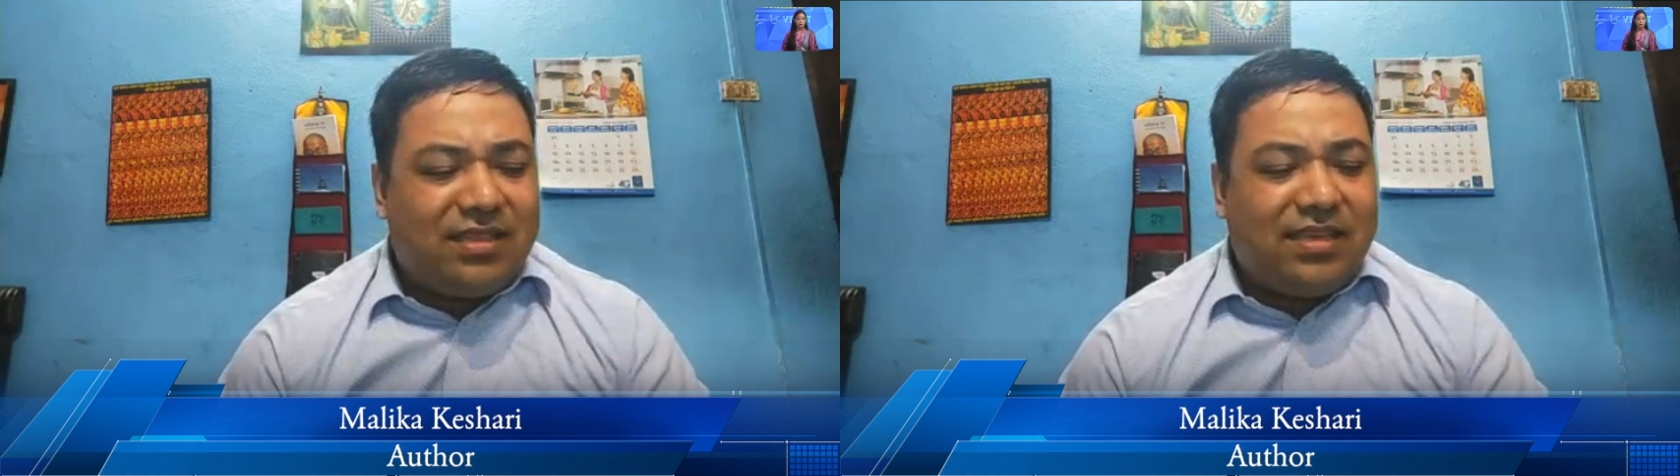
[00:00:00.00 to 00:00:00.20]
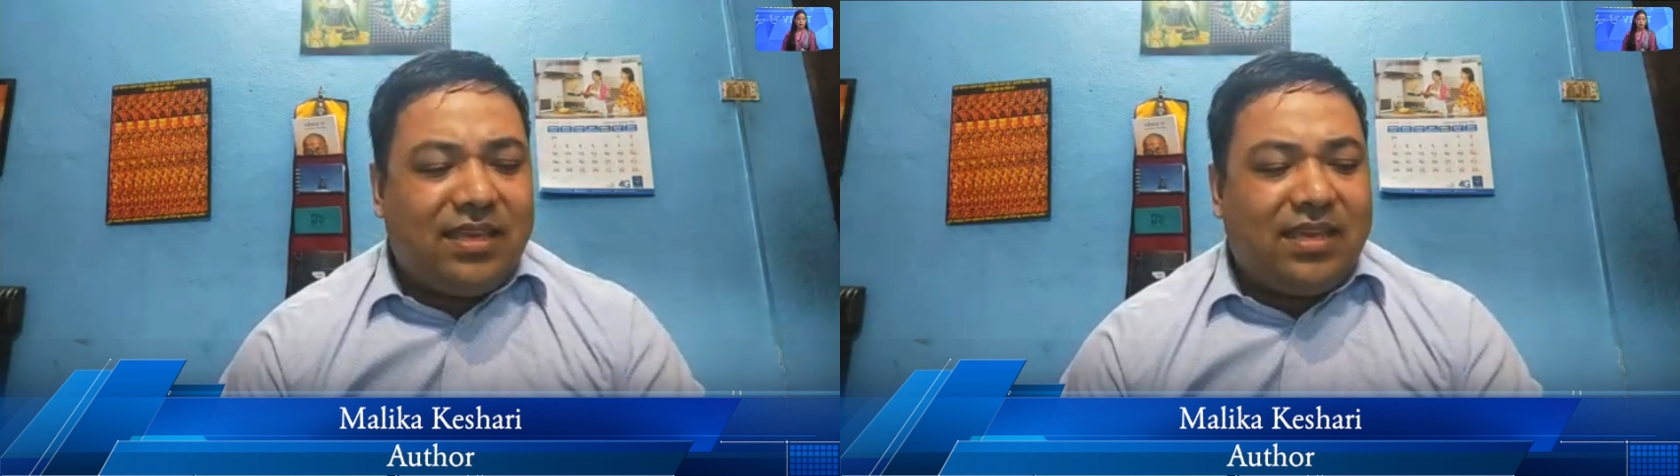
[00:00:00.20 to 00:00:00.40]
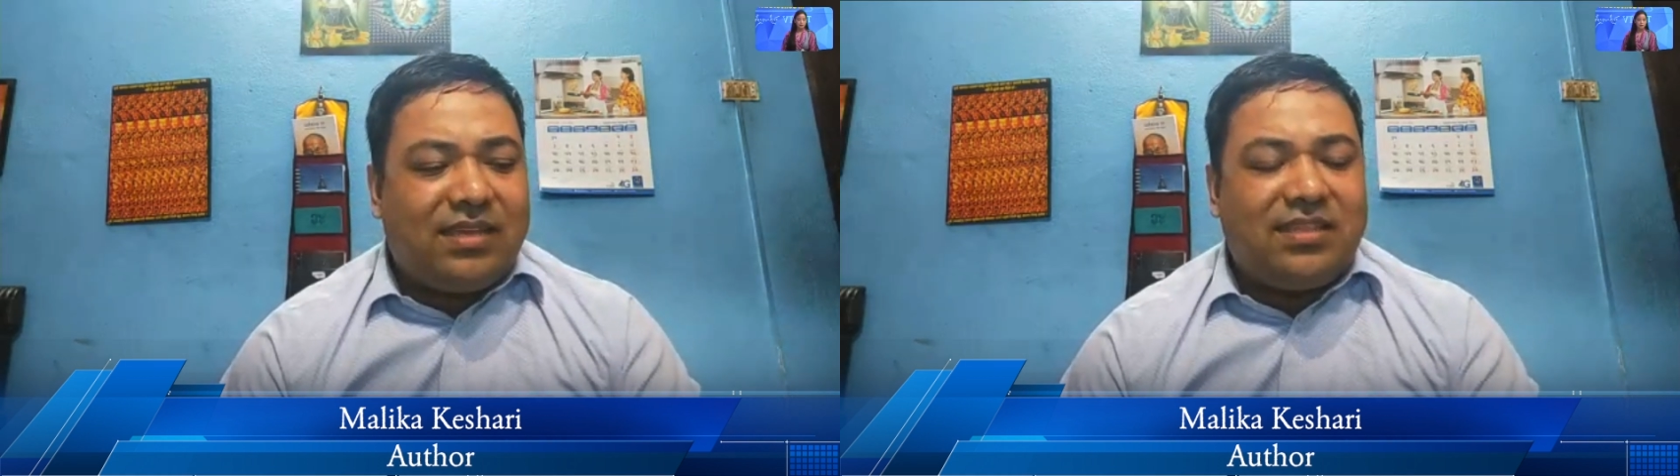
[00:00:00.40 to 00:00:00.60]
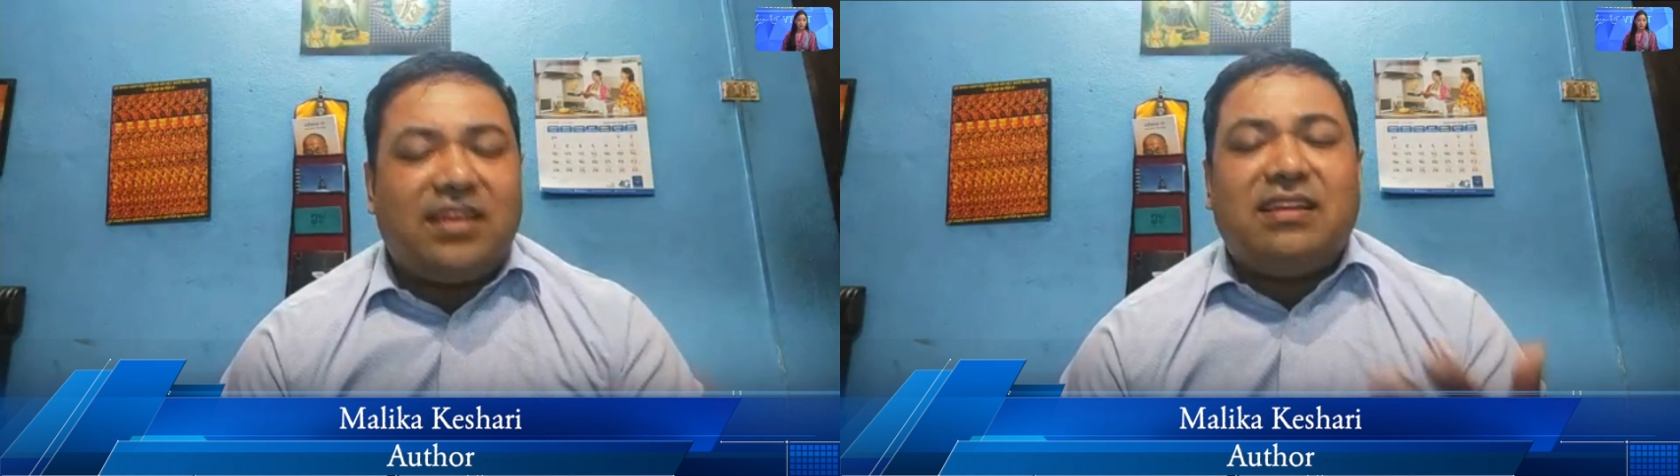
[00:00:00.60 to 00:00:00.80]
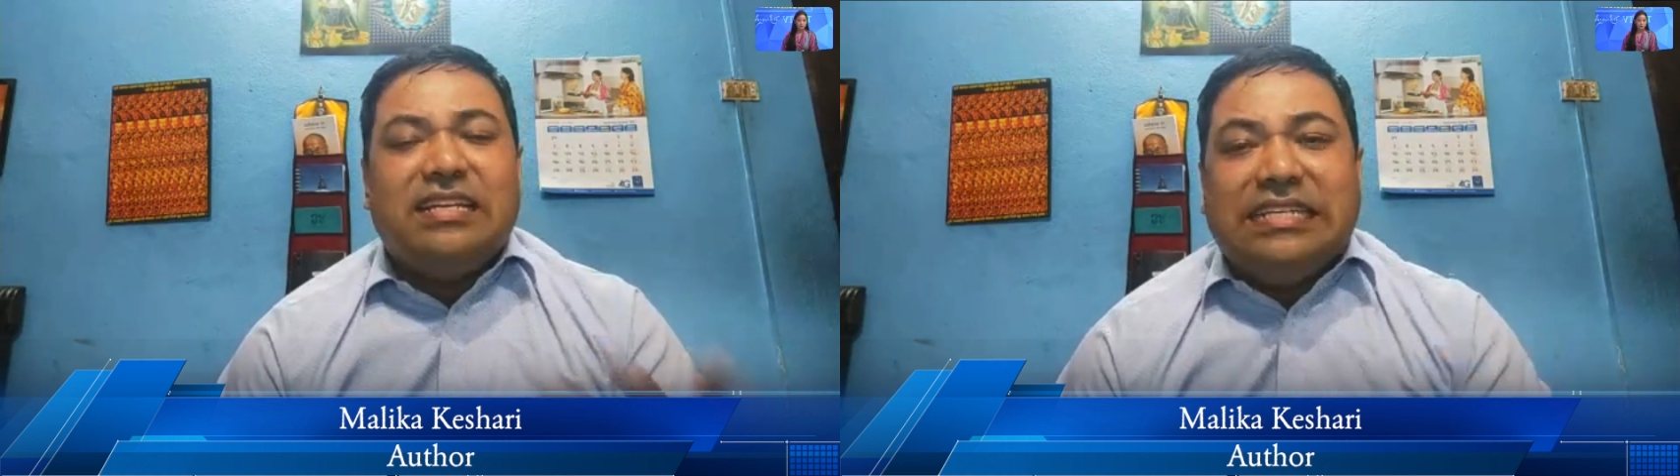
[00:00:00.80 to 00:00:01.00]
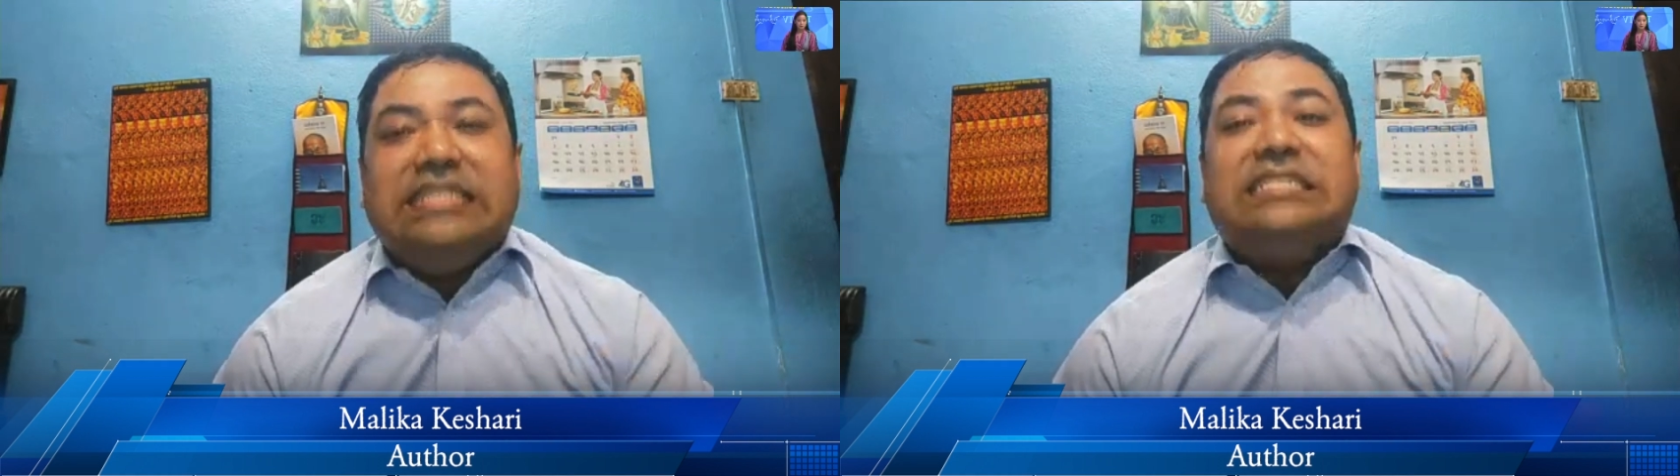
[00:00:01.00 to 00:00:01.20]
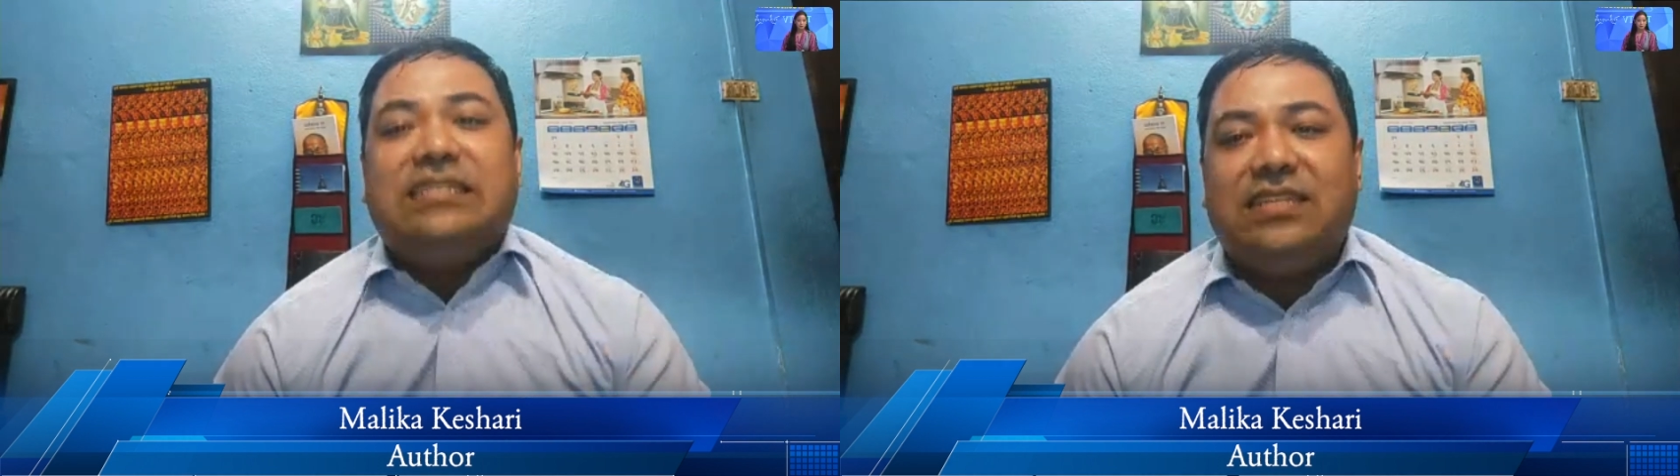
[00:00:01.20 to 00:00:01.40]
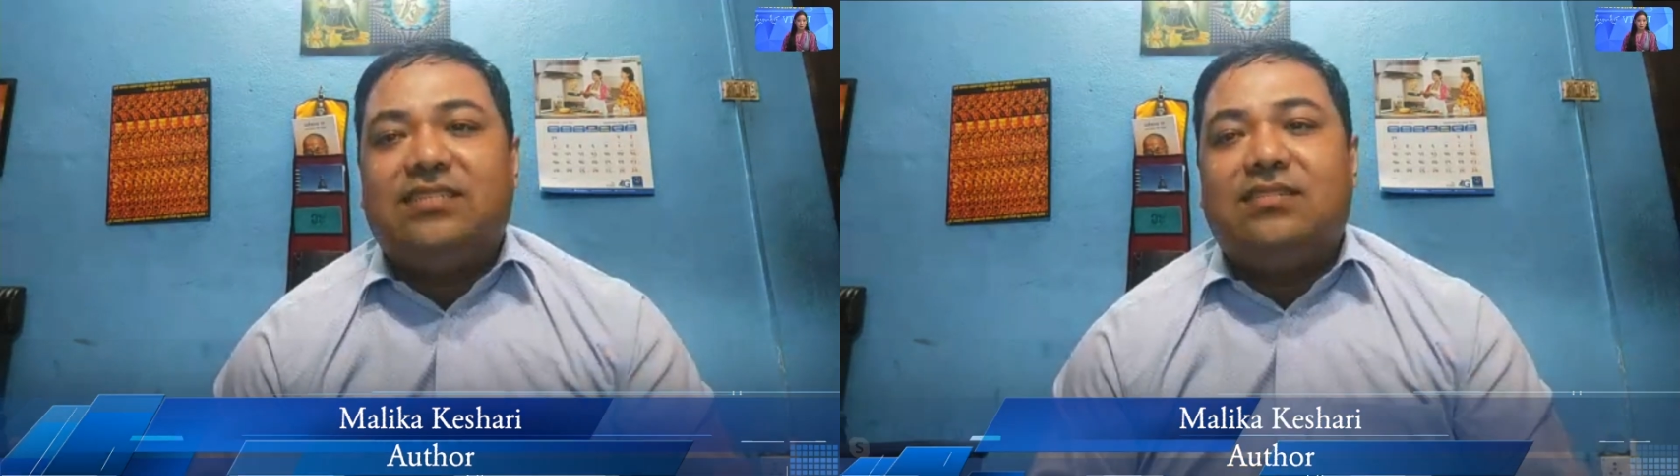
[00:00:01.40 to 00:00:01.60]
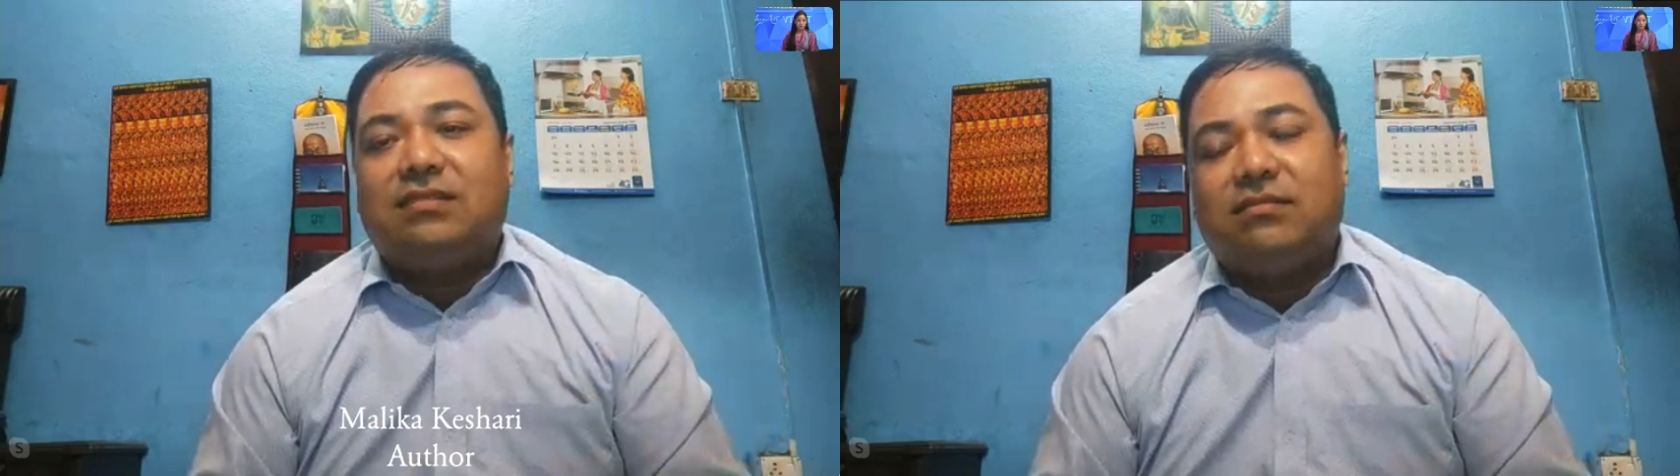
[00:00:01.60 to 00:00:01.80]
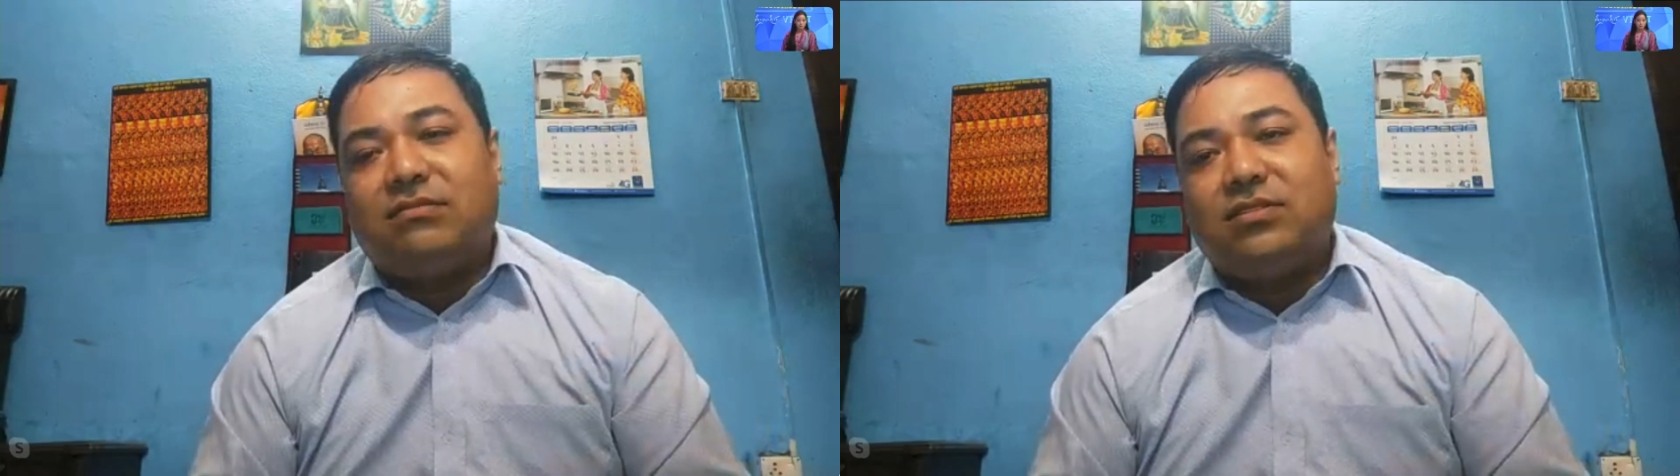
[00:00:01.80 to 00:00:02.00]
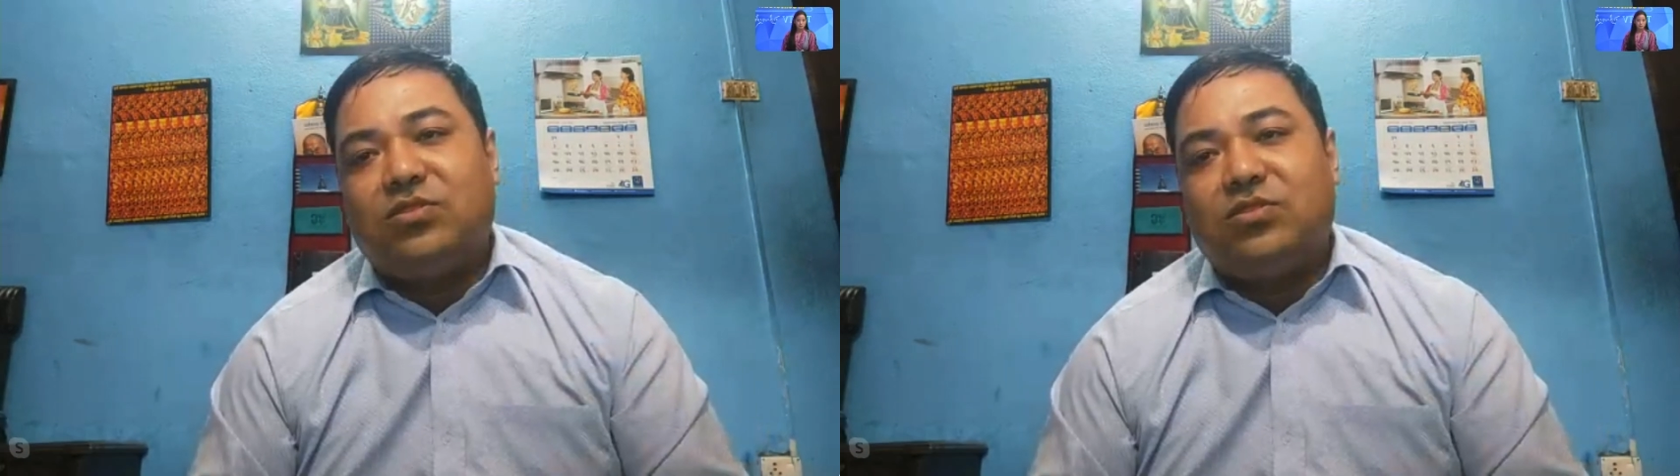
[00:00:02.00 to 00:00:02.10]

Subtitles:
their intention is not good.